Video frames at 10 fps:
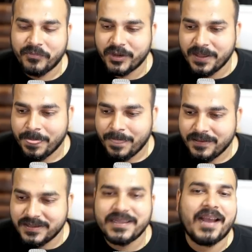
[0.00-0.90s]
Okay
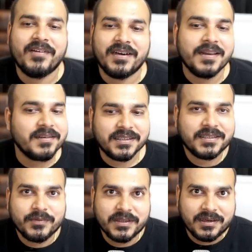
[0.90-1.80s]
this I have written
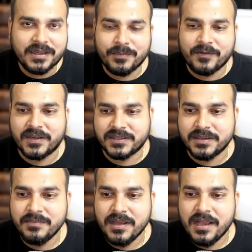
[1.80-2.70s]
just with the help of
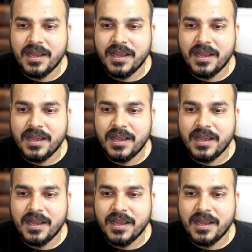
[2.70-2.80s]
custom.